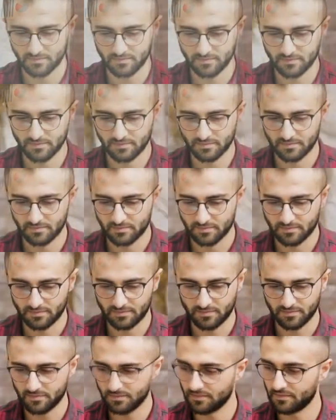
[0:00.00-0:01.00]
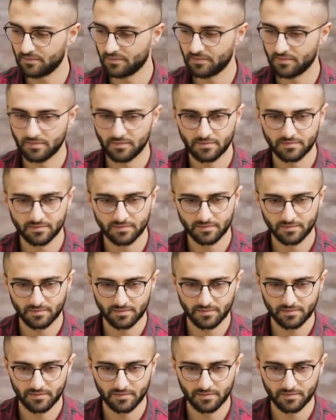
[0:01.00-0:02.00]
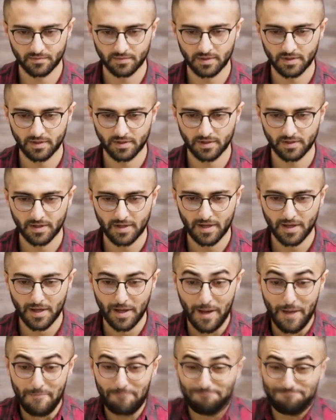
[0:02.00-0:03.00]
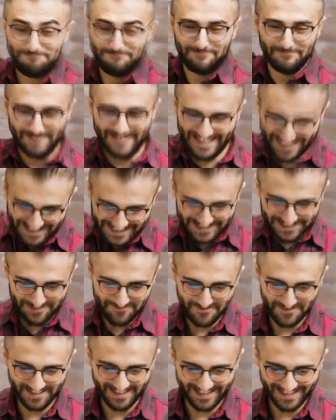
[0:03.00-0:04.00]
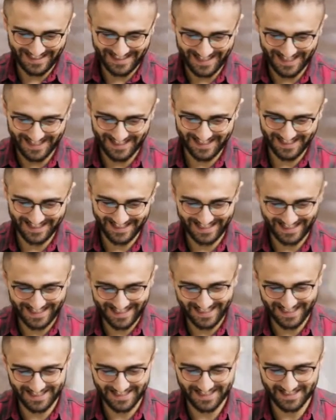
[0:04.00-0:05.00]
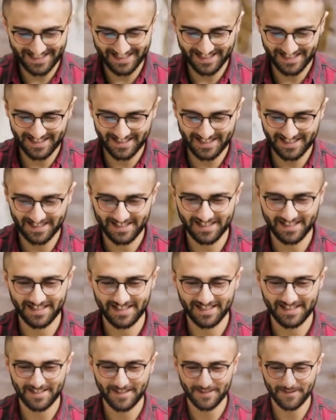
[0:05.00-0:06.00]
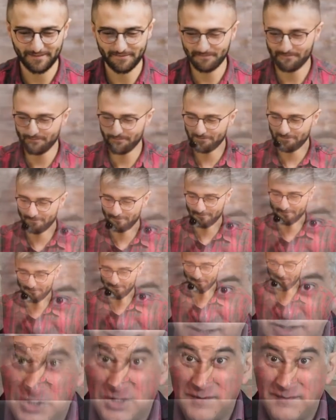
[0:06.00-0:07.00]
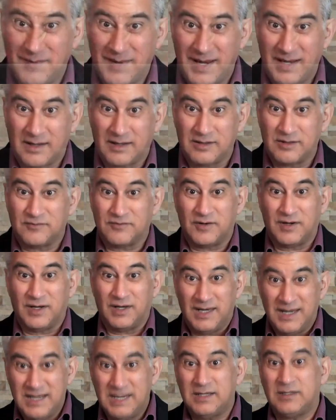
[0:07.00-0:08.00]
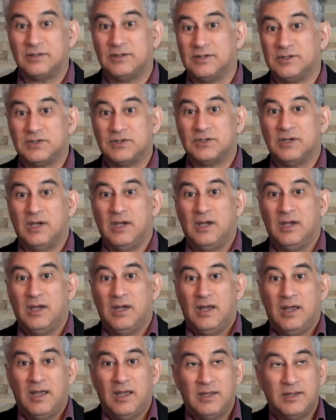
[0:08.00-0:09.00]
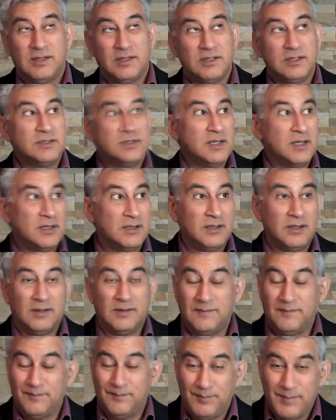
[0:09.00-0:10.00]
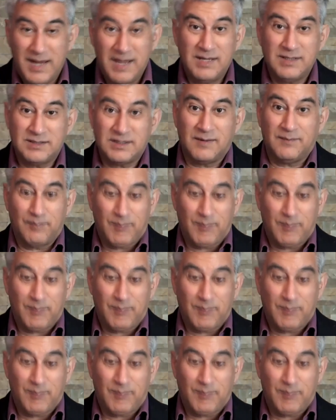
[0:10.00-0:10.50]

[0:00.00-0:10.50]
builds creativity, it builds resilience in team members. And from decision makers, for leaders, there are amazing